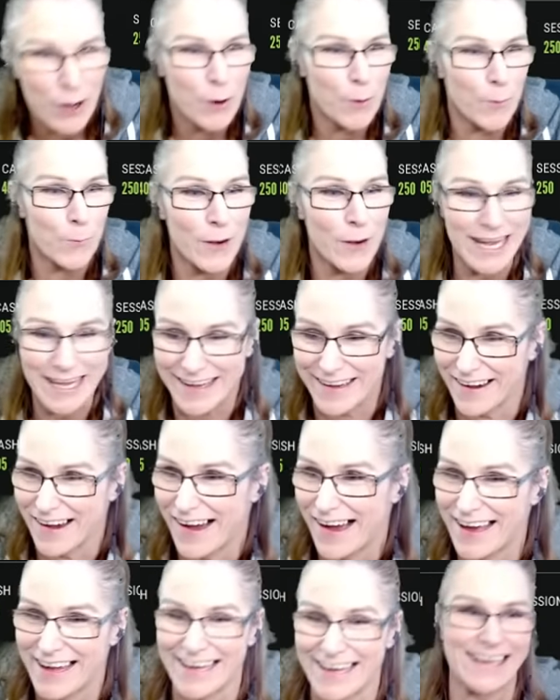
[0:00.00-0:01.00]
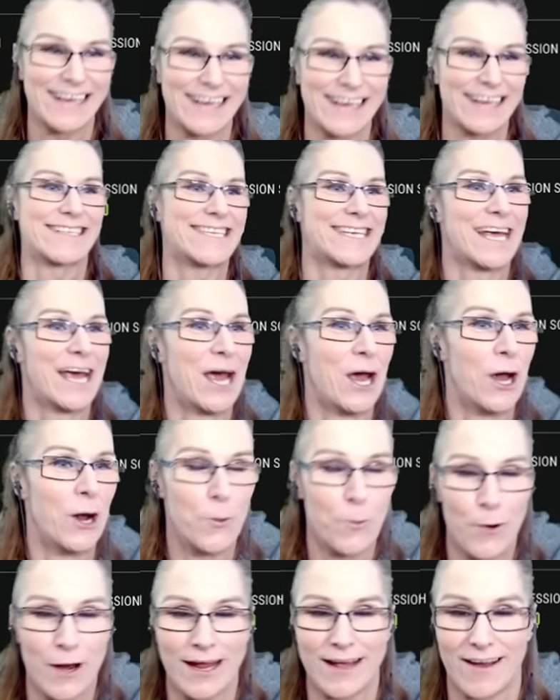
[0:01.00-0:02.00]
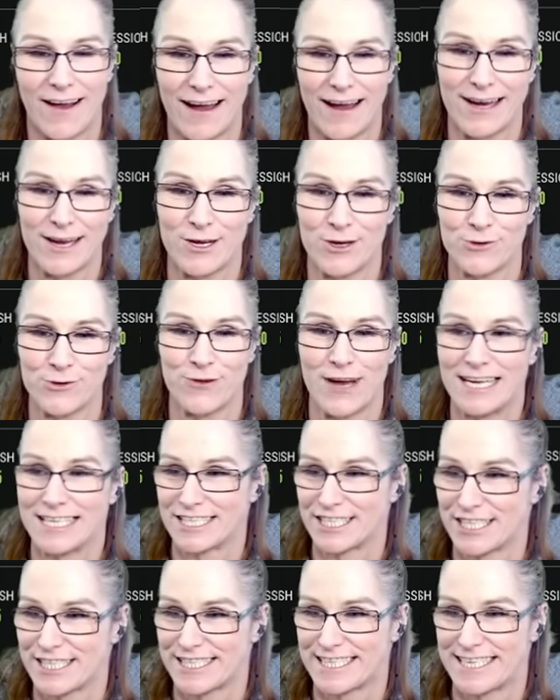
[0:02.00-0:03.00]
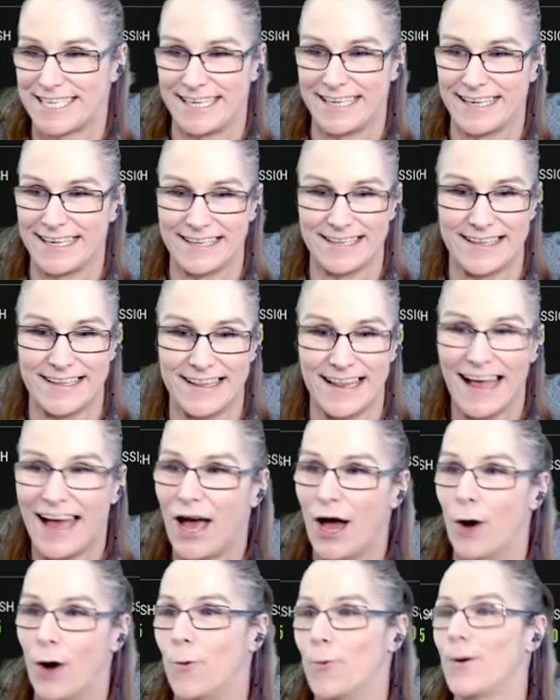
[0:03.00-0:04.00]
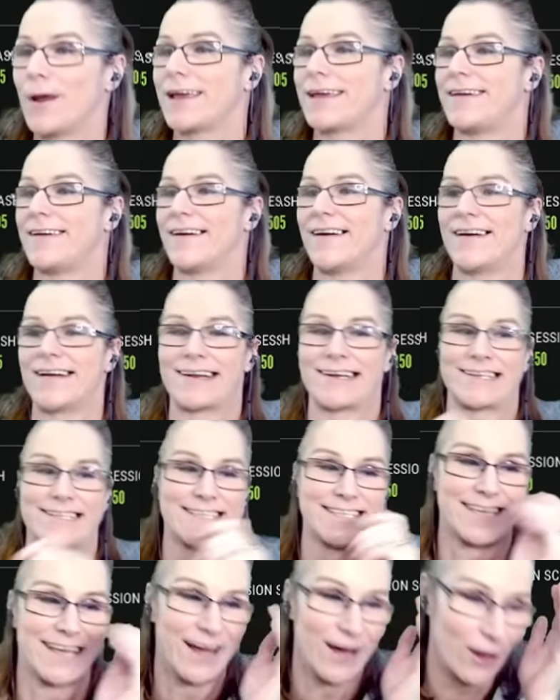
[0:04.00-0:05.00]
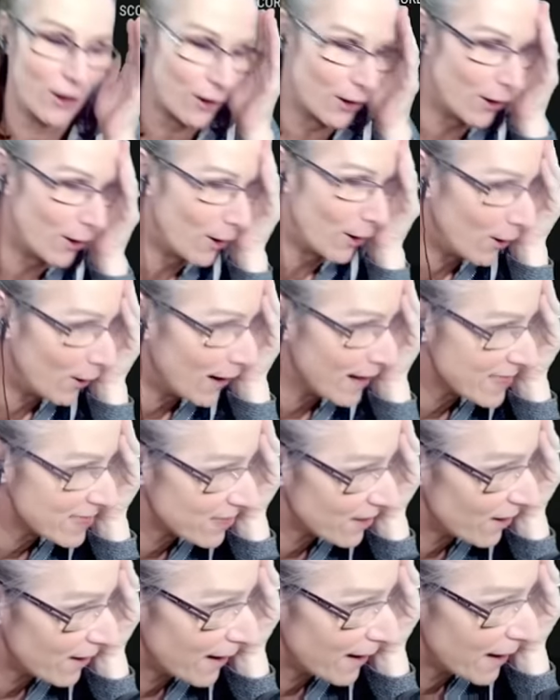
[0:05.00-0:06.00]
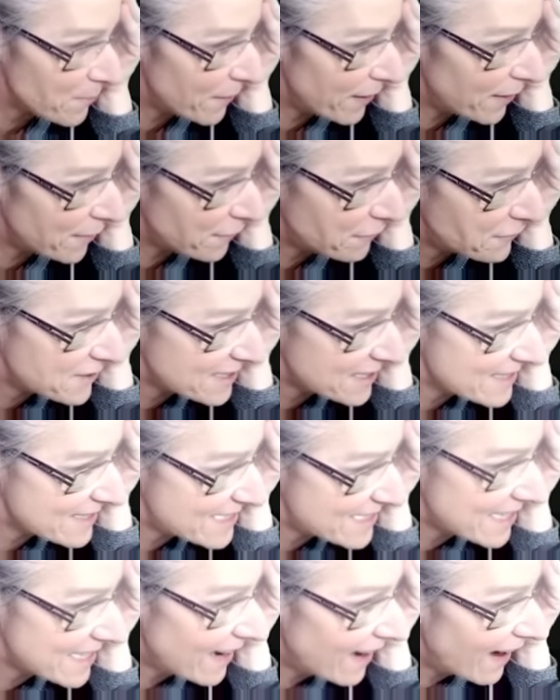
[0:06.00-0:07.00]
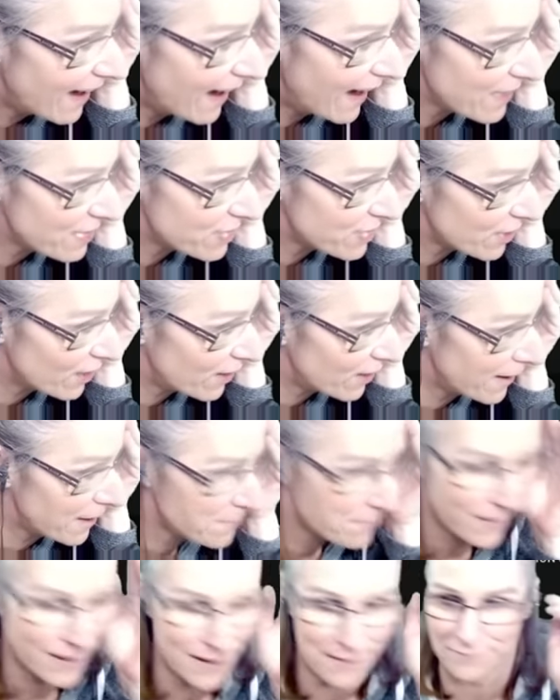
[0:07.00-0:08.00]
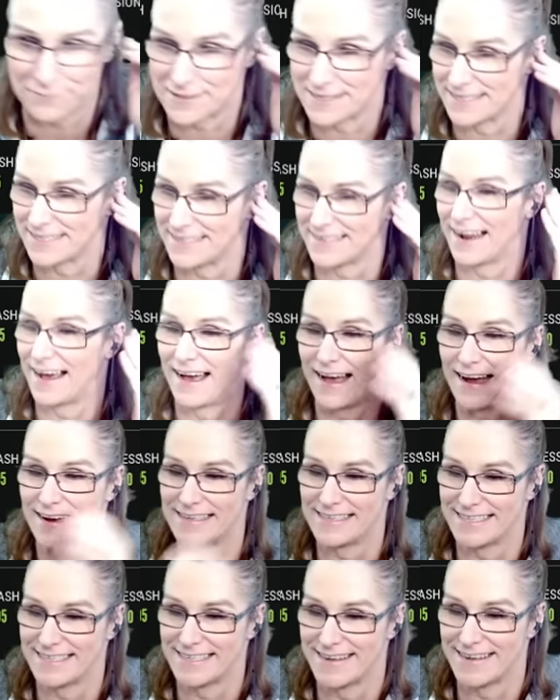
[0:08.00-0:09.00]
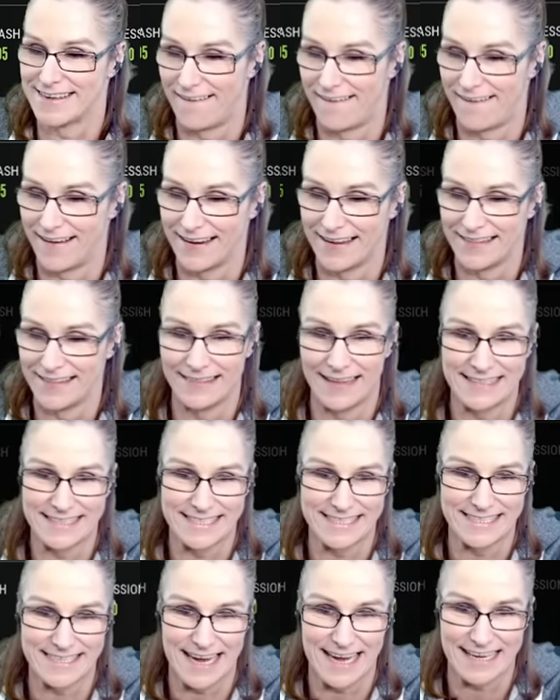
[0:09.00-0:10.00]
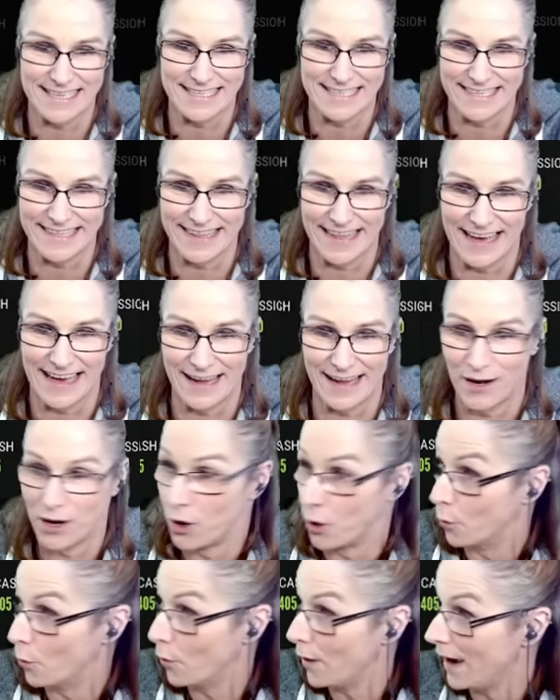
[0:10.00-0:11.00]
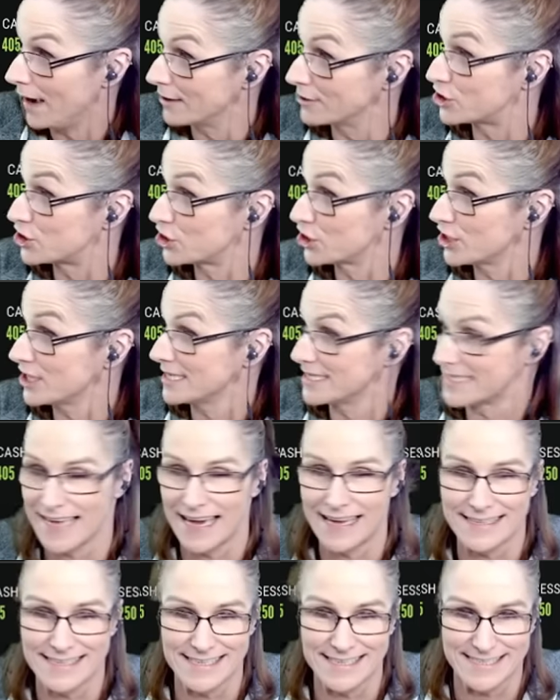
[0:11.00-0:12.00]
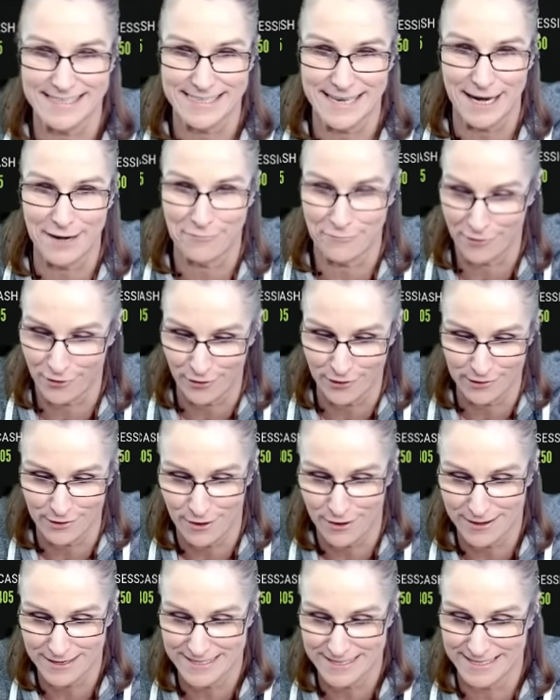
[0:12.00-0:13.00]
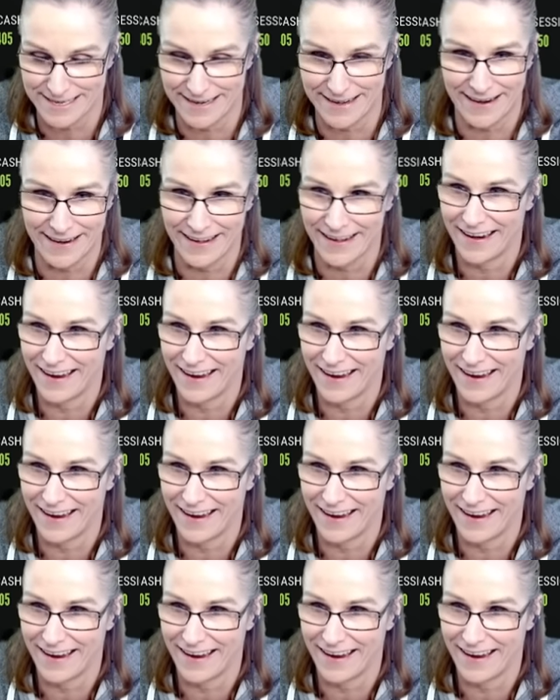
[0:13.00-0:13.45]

We got it! We got a Eurasian teal! We got it! Oh, I thought I muffed it! I thought I muffed it! I did not. Let's taxi that. Well, geez, that didn't take very long, did it?